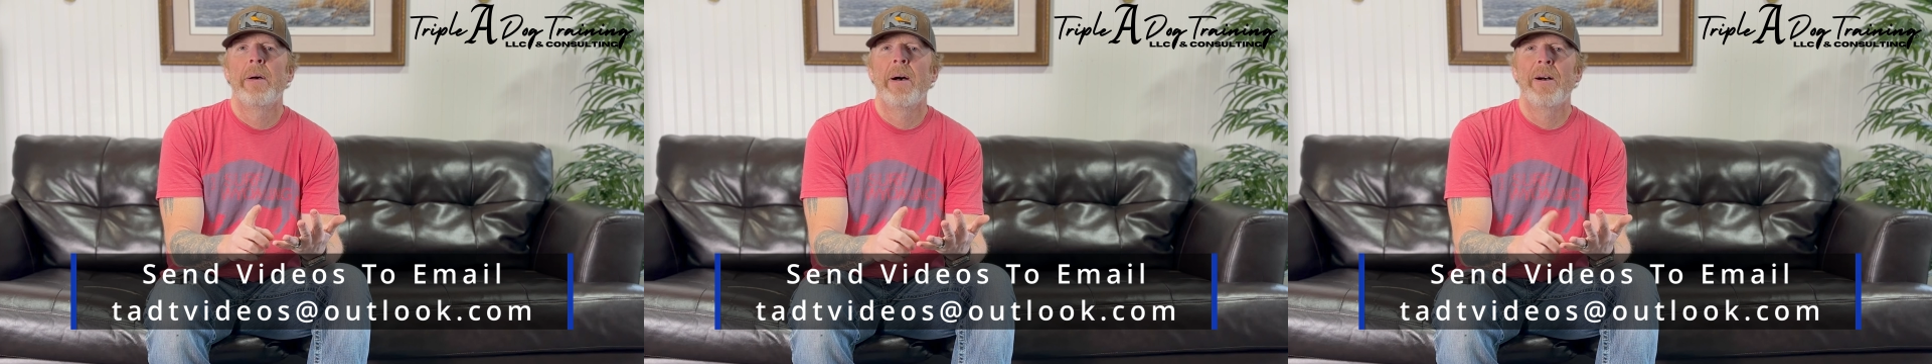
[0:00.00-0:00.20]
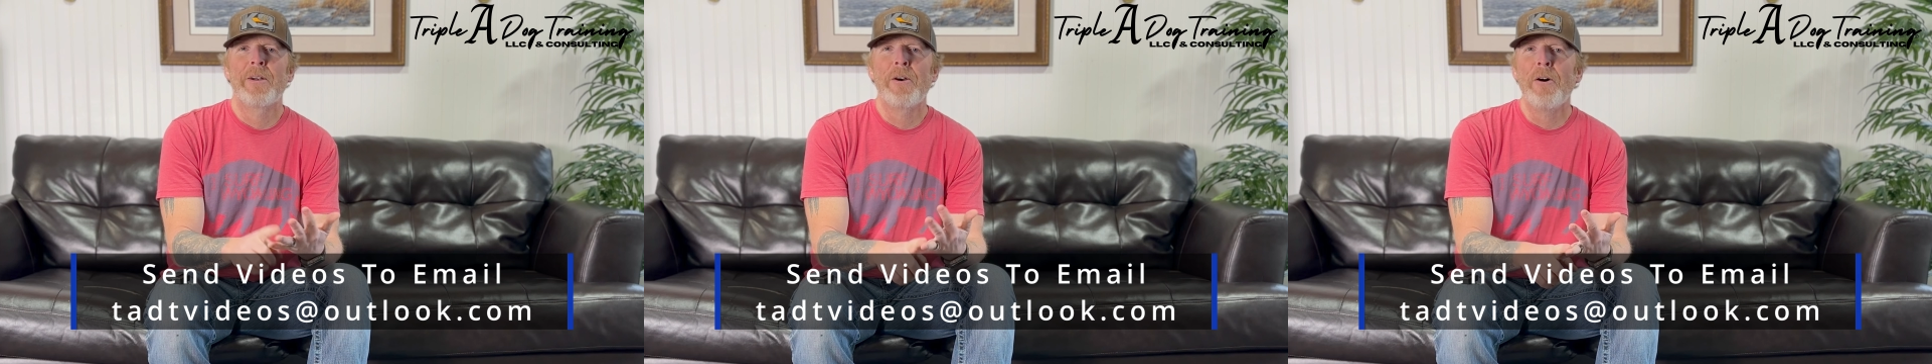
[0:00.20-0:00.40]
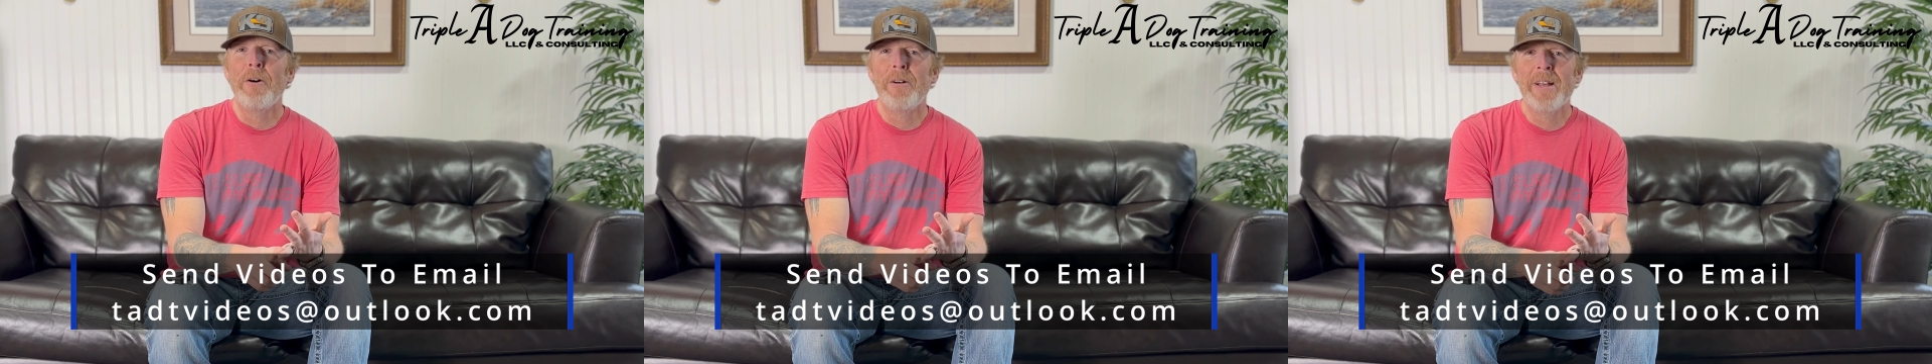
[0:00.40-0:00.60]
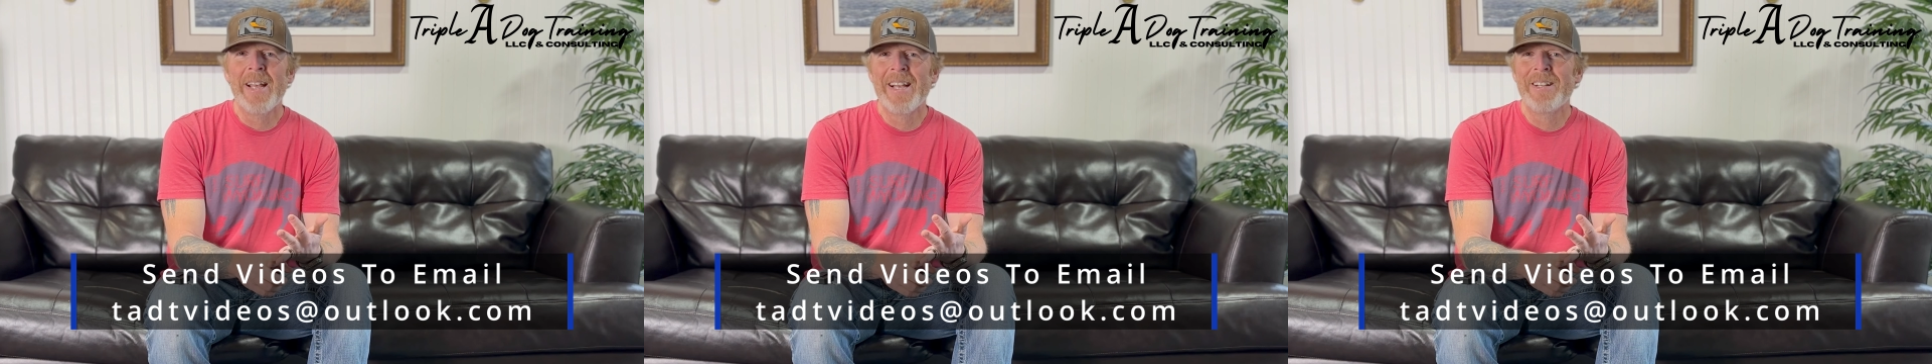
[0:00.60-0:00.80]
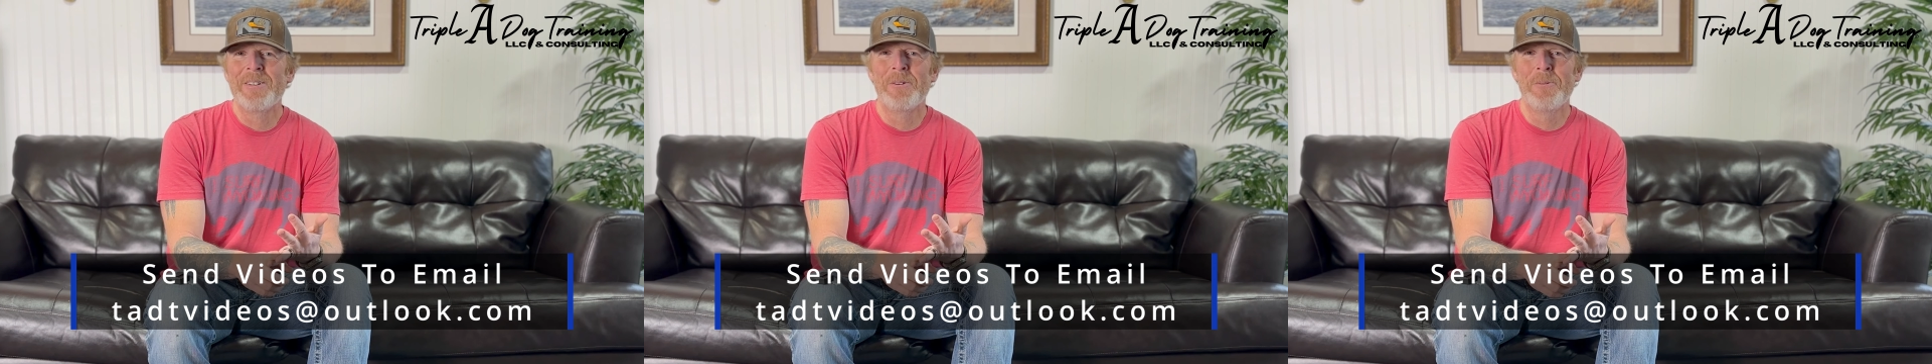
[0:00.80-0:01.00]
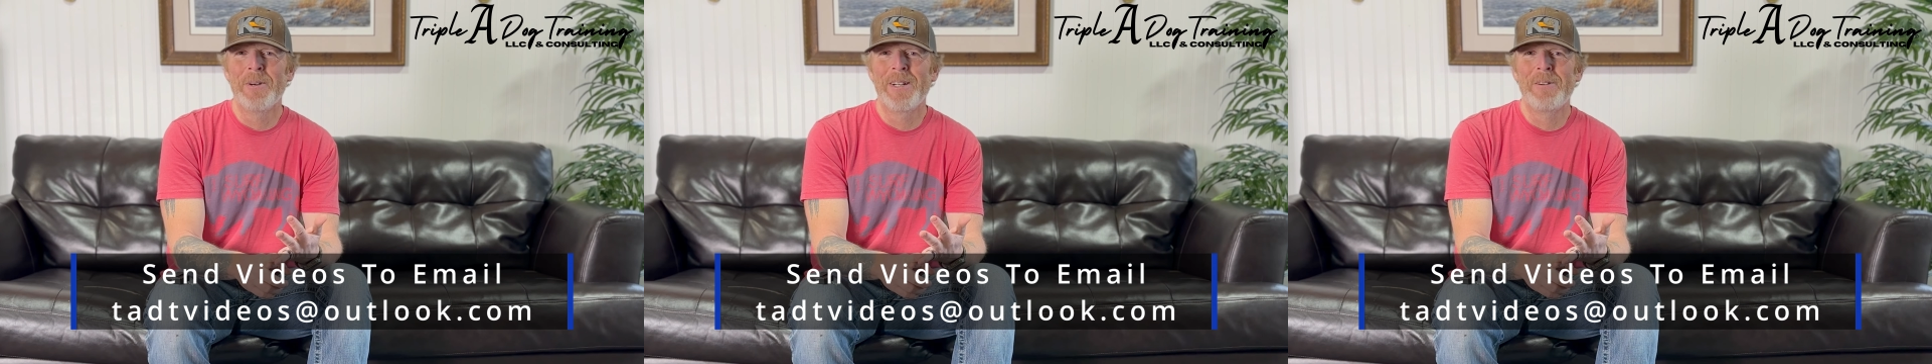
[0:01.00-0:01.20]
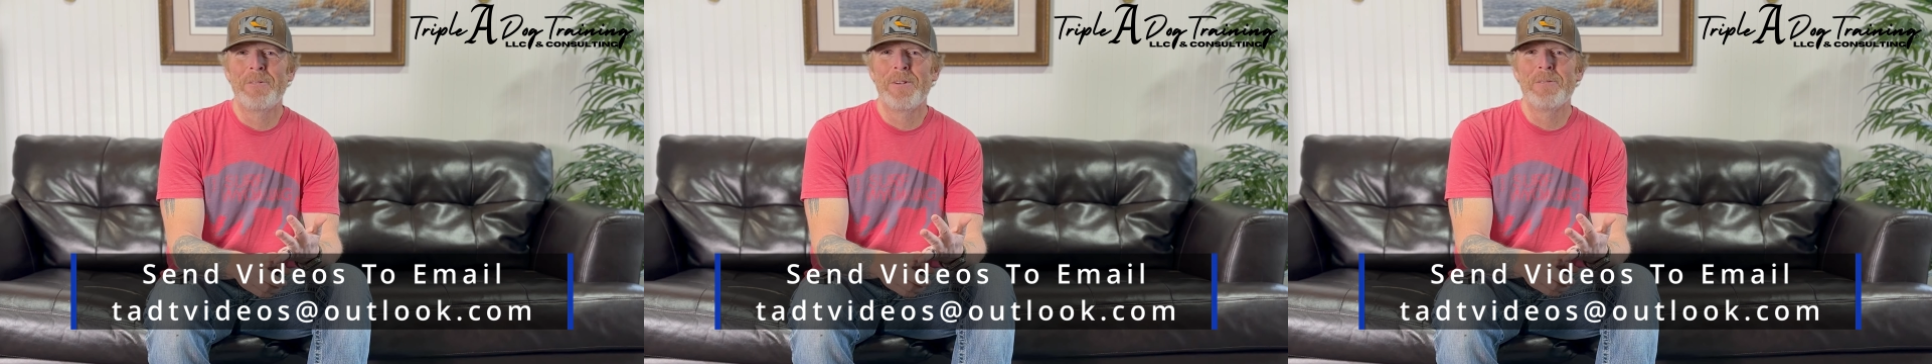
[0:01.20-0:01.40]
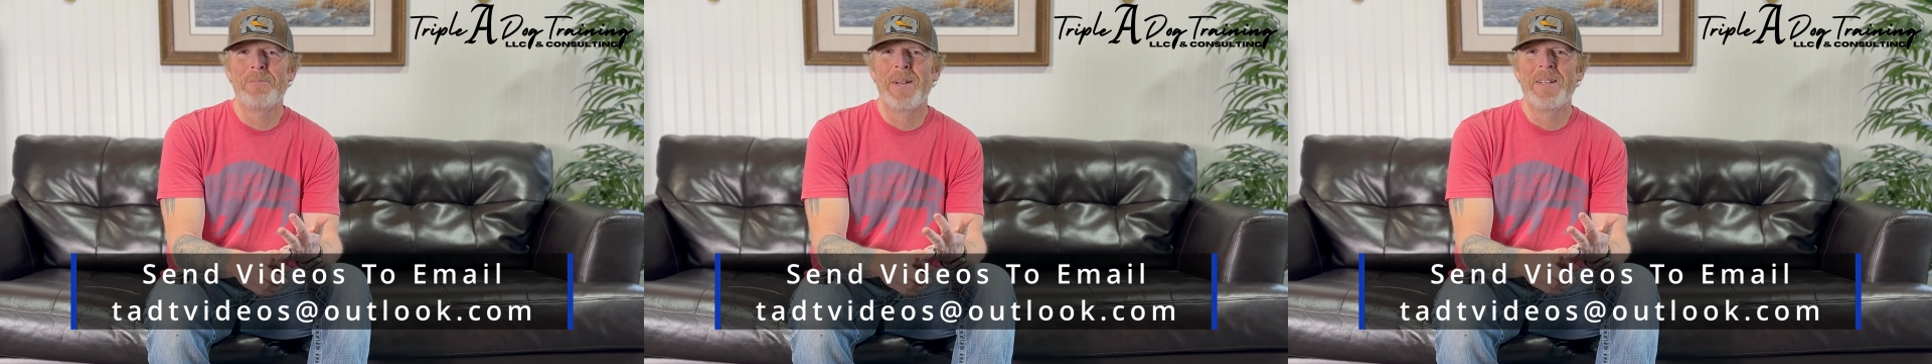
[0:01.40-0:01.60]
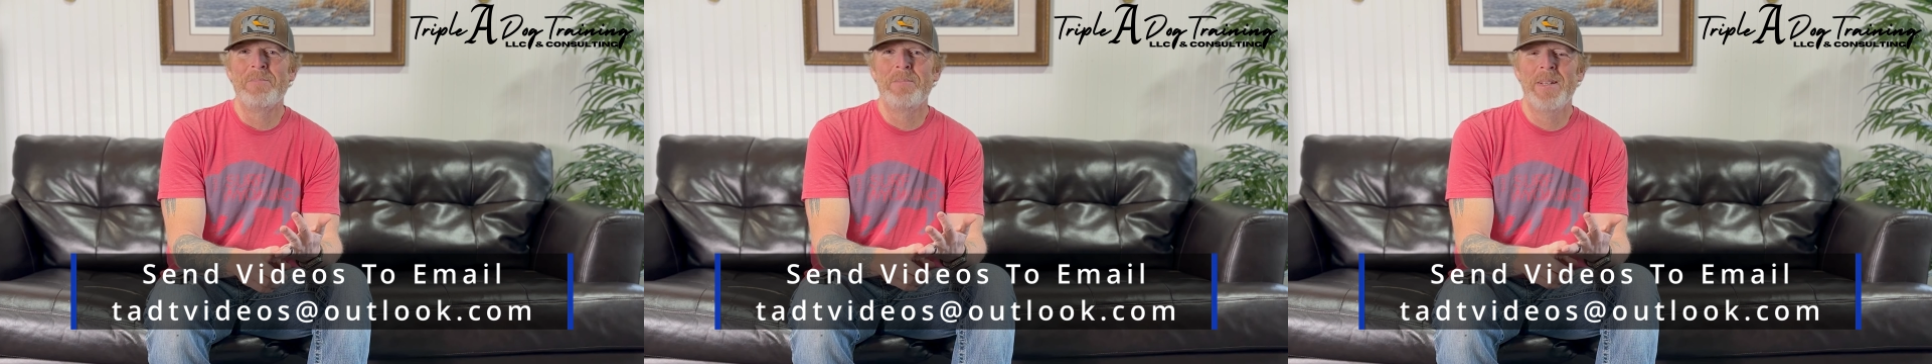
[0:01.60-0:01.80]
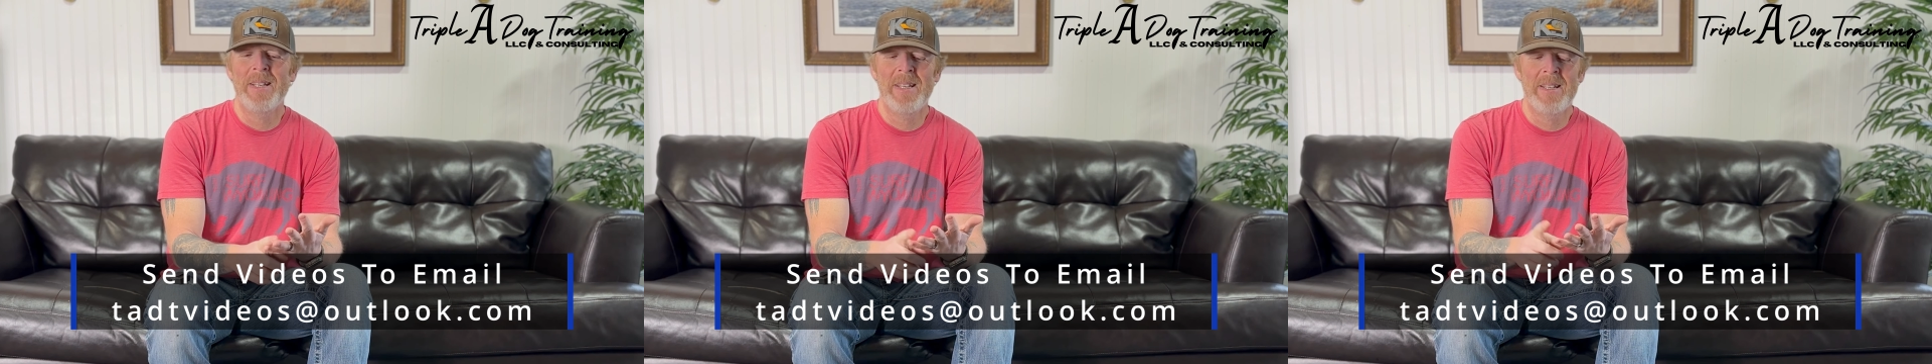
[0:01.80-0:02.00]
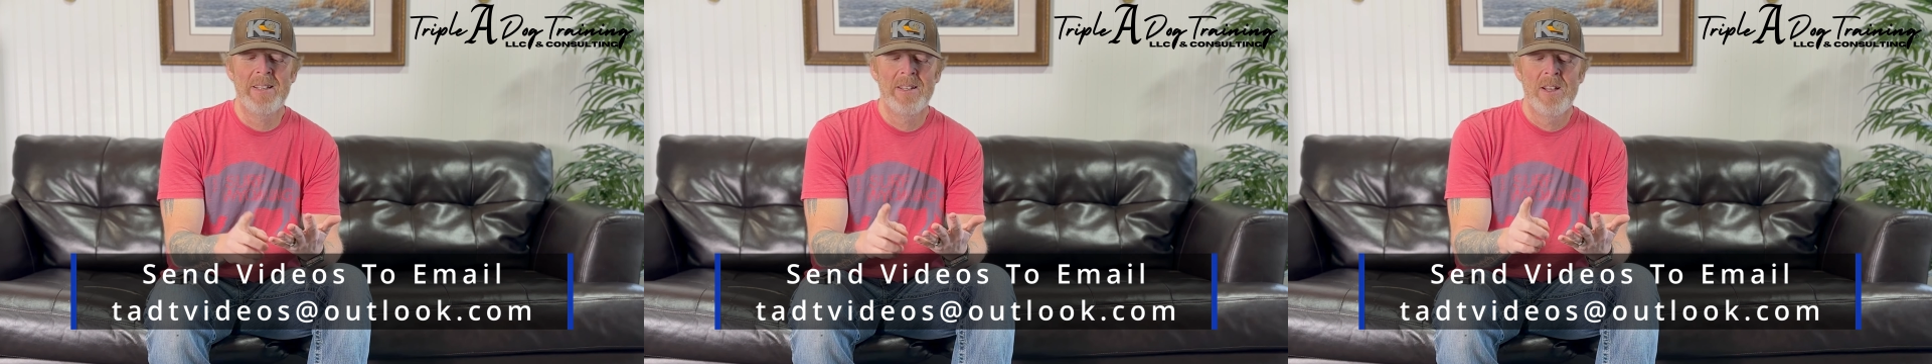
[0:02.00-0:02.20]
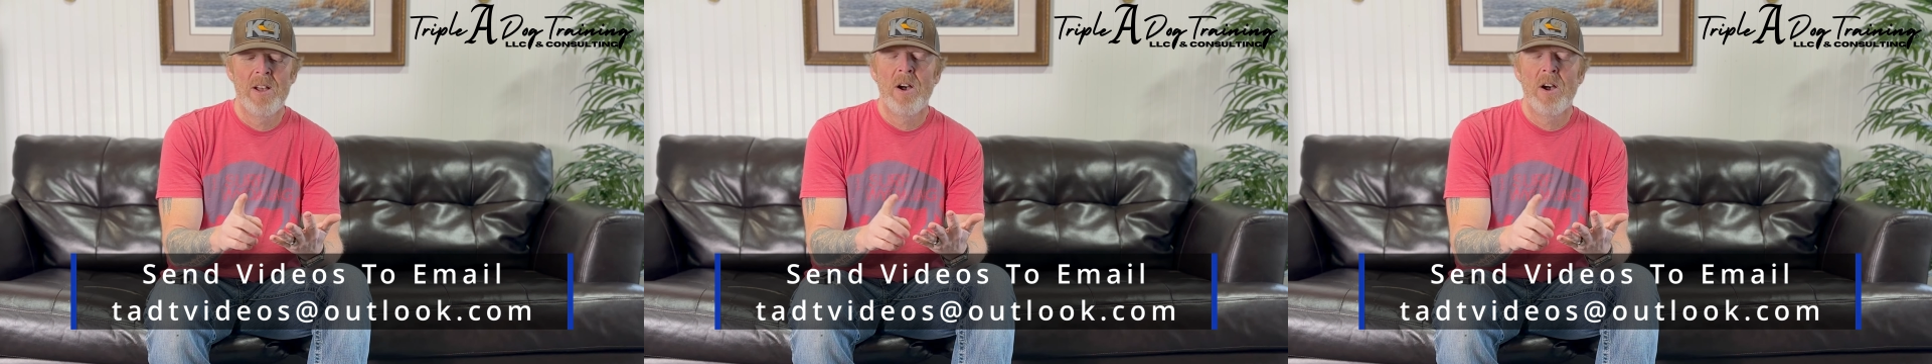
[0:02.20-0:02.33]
a call handle, whatever it might be.